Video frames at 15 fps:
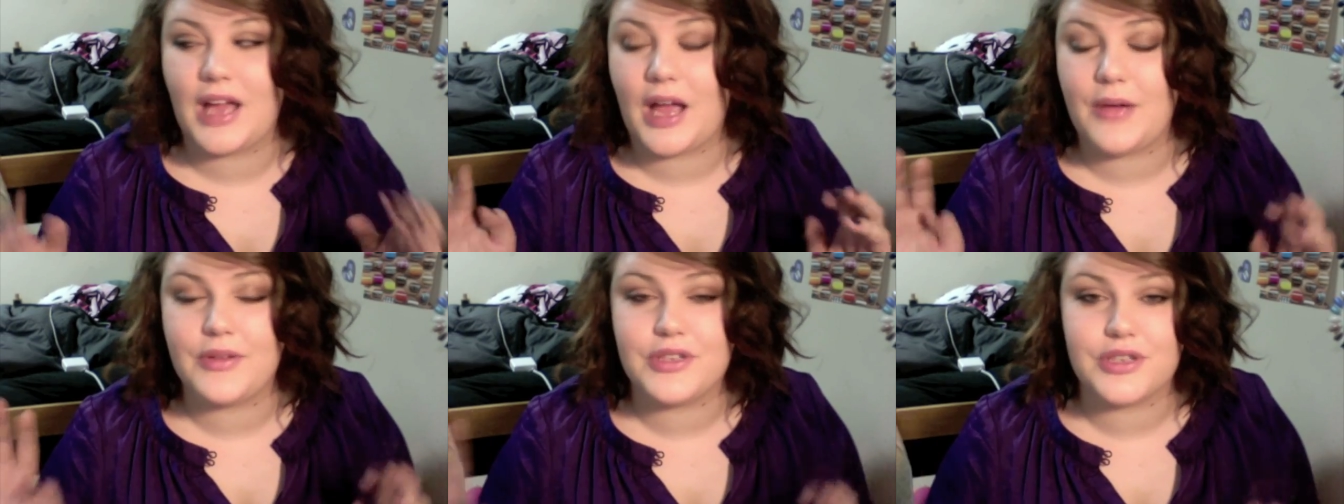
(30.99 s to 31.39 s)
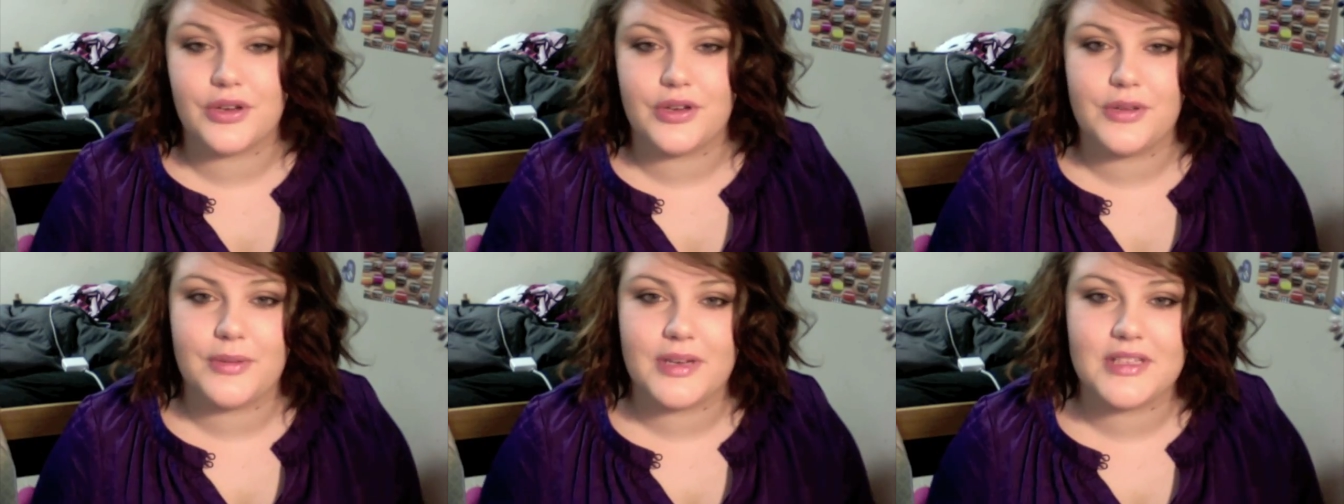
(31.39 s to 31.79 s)
I would
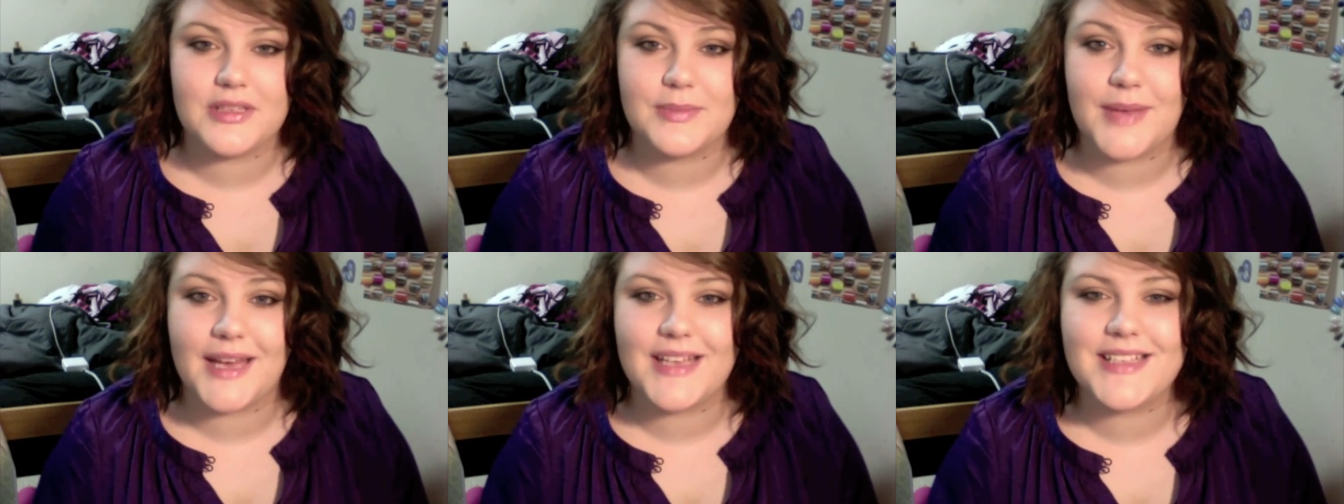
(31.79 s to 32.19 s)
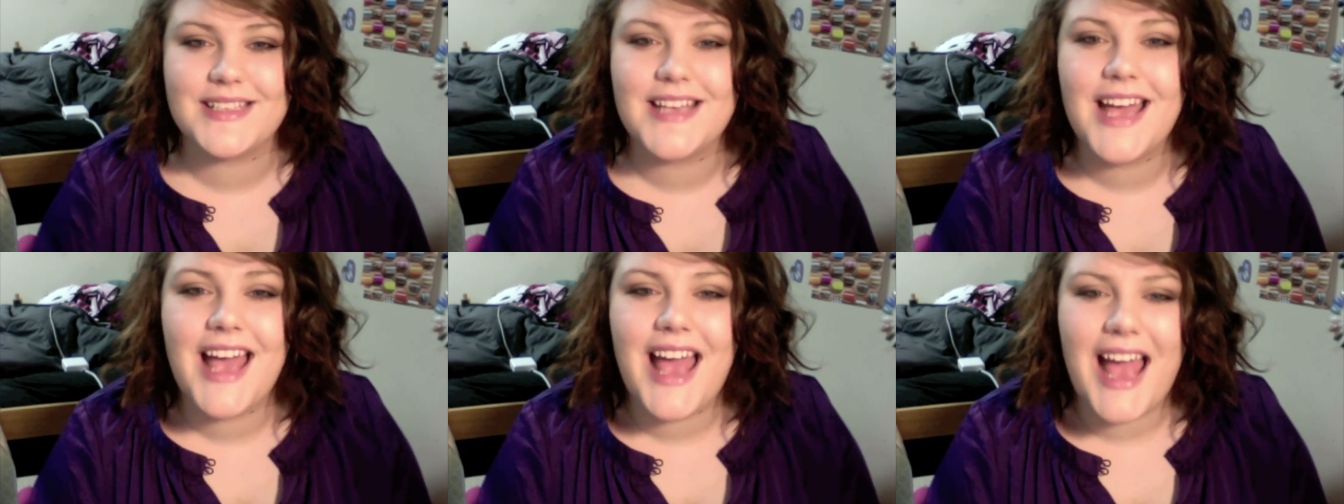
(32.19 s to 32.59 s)
show you, but it's a
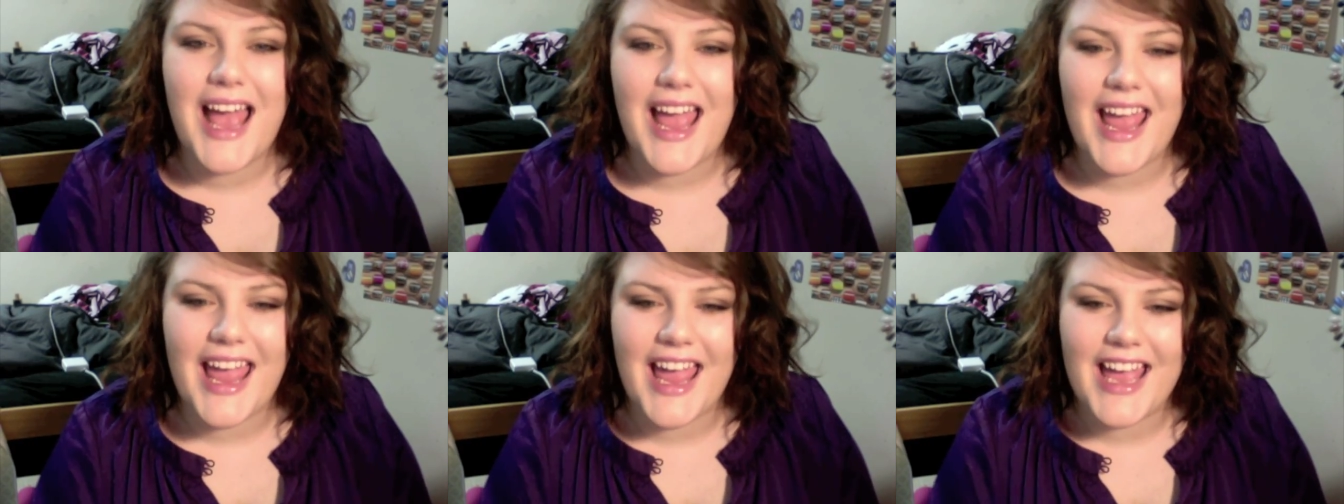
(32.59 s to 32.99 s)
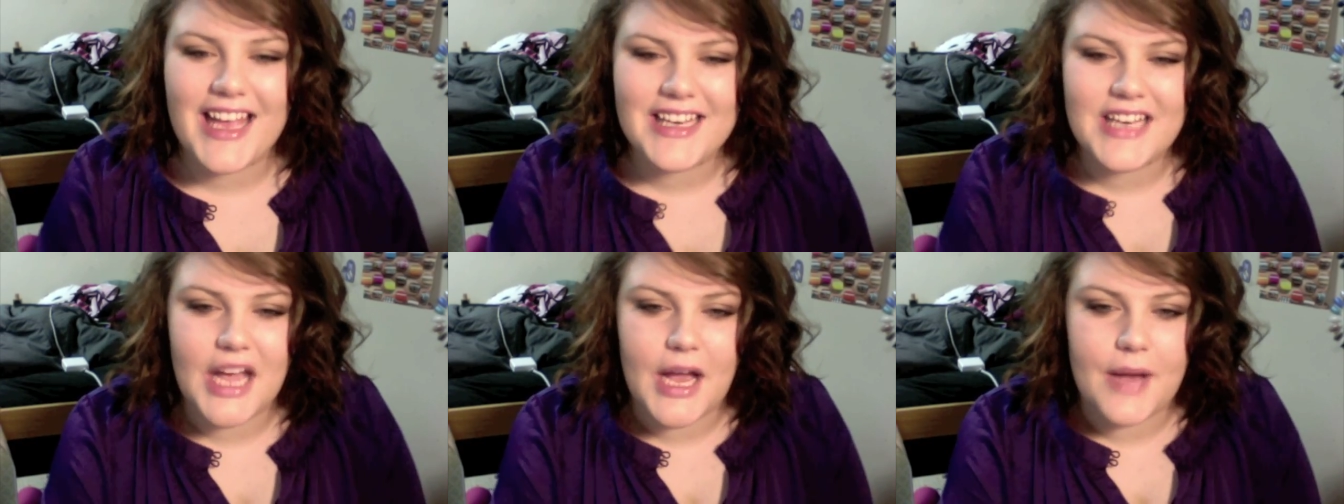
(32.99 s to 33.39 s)
mess.
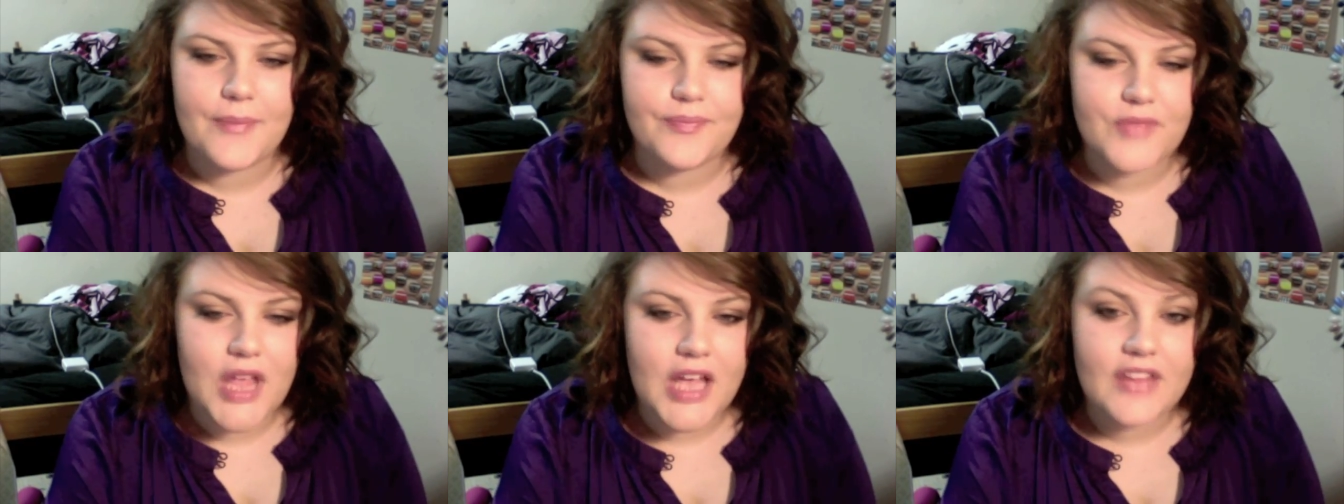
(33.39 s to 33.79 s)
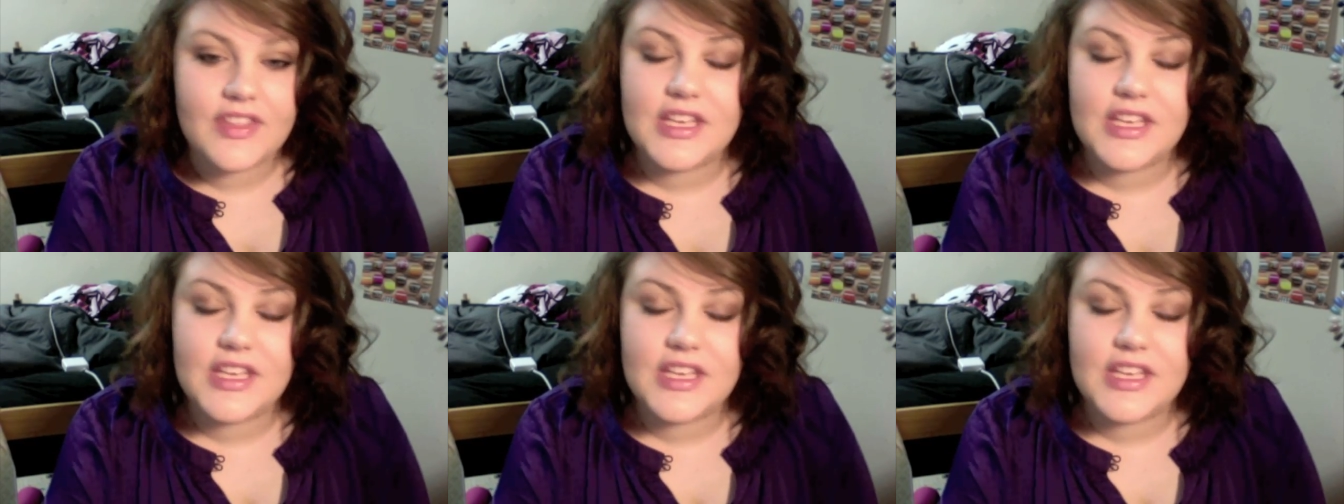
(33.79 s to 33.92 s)
And